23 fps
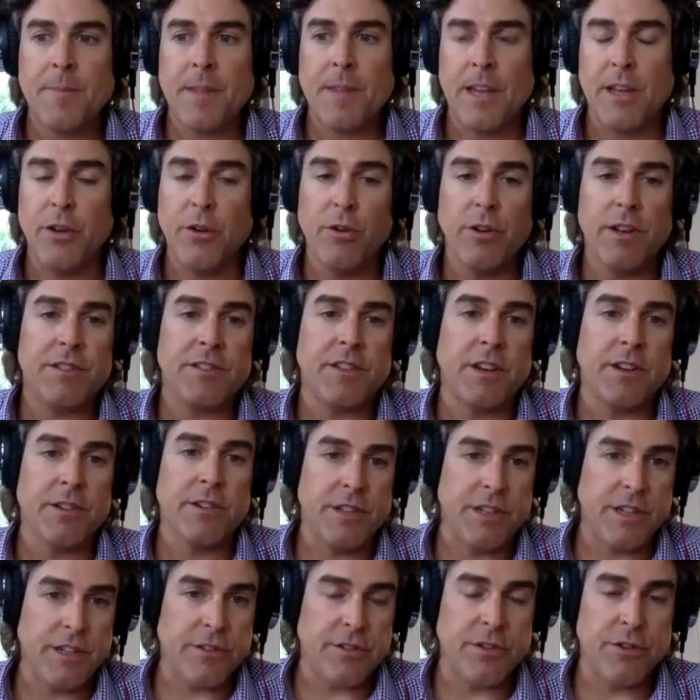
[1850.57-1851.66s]
And you don't necessarily
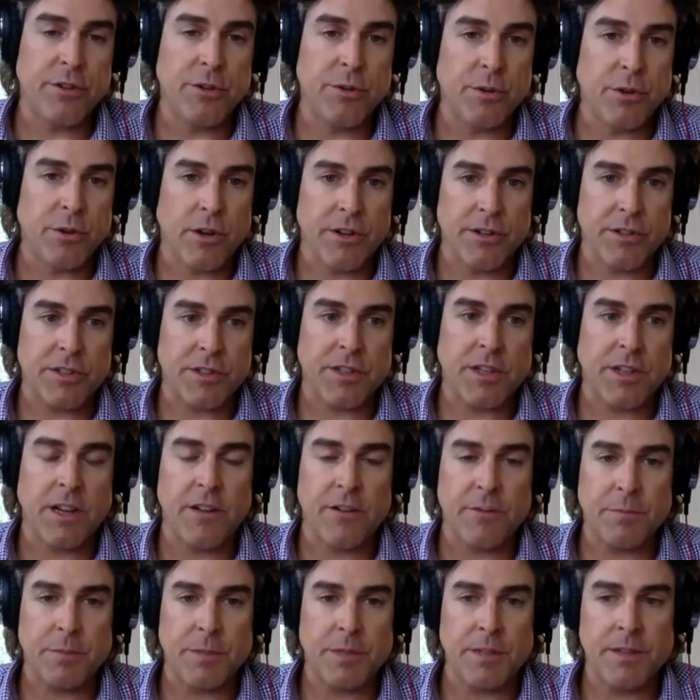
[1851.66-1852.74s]
need to do it all
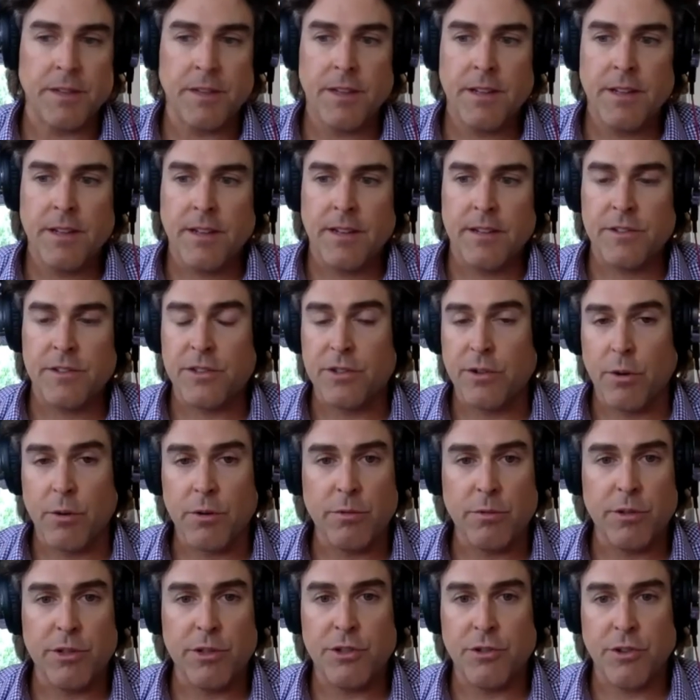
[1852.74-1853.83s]
yourself, but start with
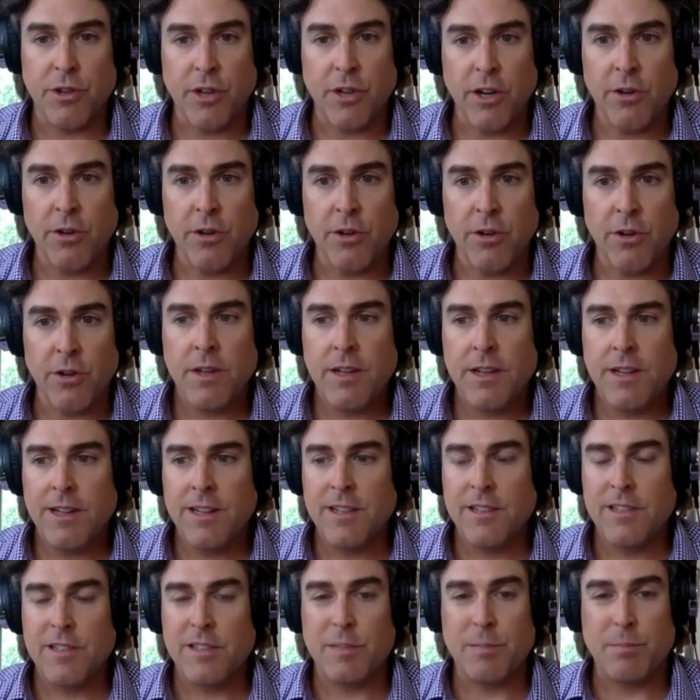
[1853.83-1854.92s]
what you know,
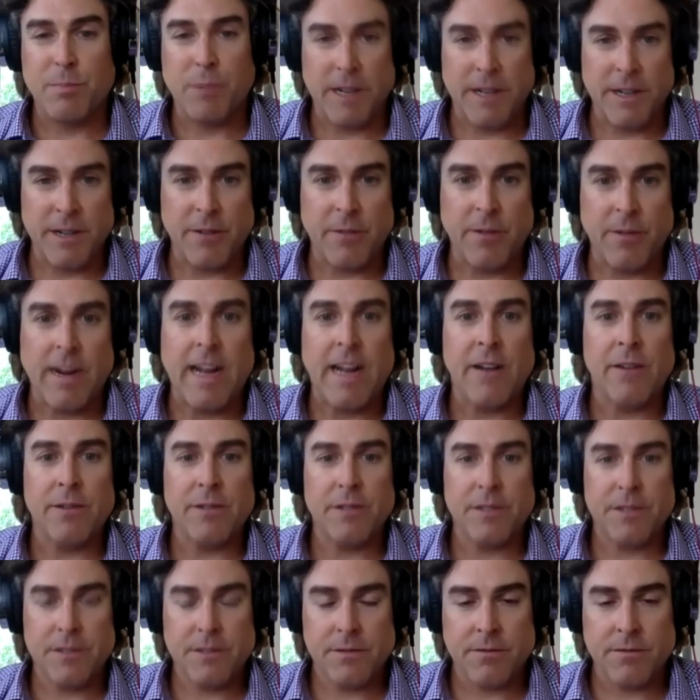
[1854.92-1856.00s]
spread it
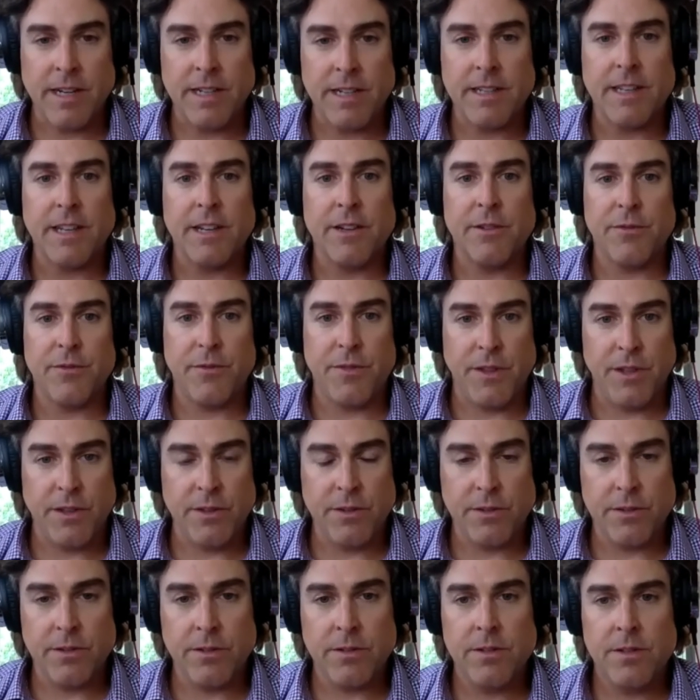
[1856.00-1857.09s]
around, right? Get a
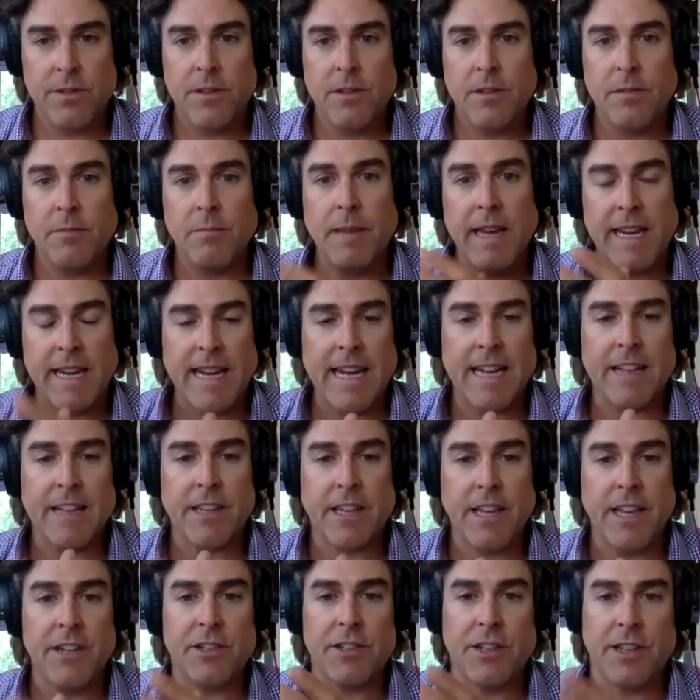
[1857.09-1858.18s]
feel, make an
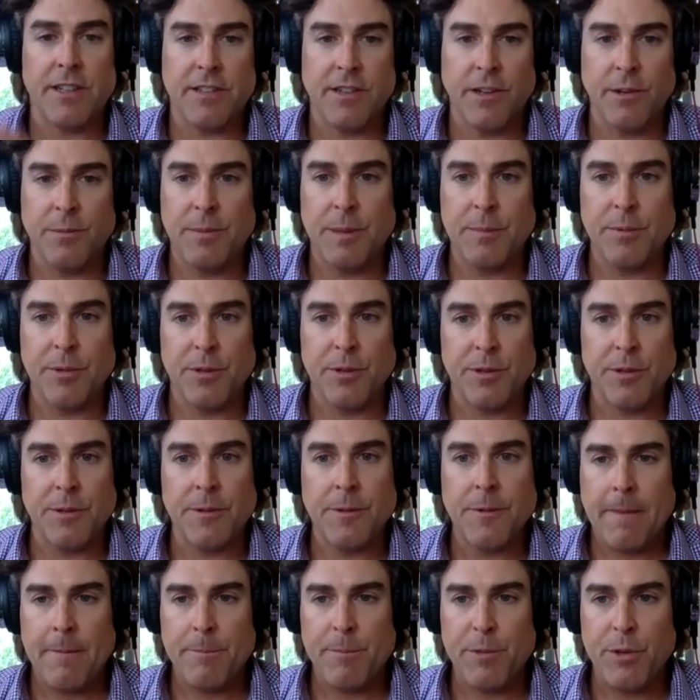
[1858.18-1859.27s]
allocation. I tell people
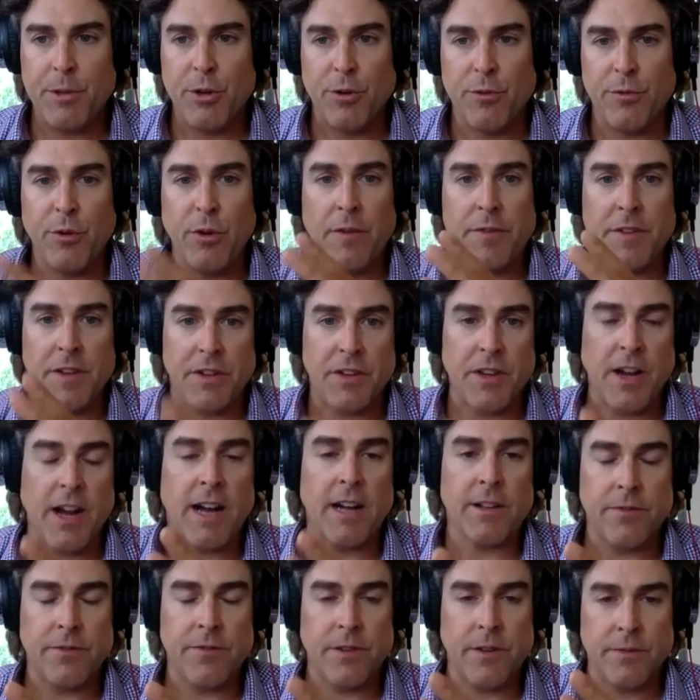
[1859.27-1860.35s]
you know, if you have a
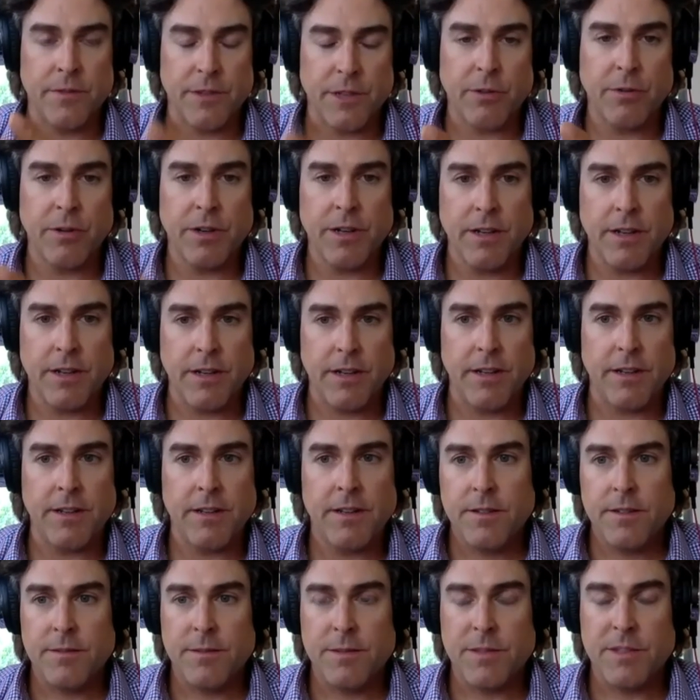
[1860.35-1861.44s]
dollar of liquidity,
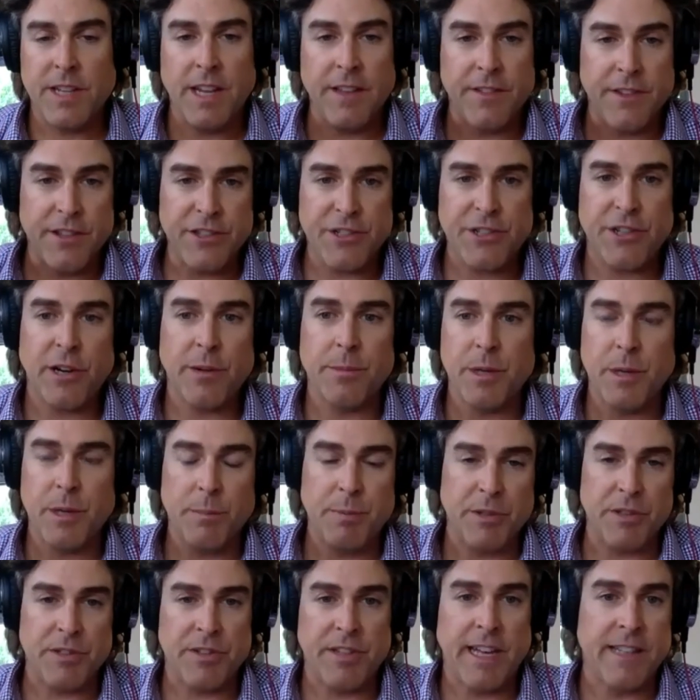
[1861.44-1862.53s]
say this year I'm going to
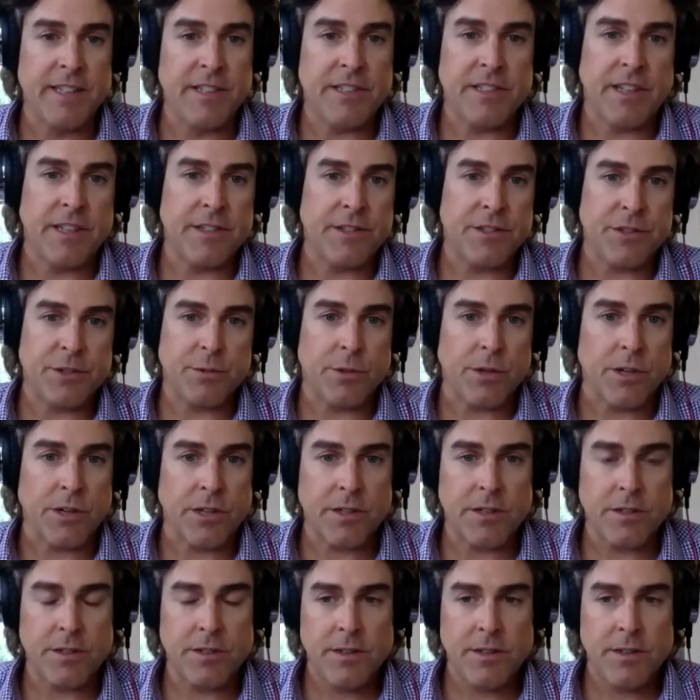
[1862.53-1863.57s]
put 10 cents to work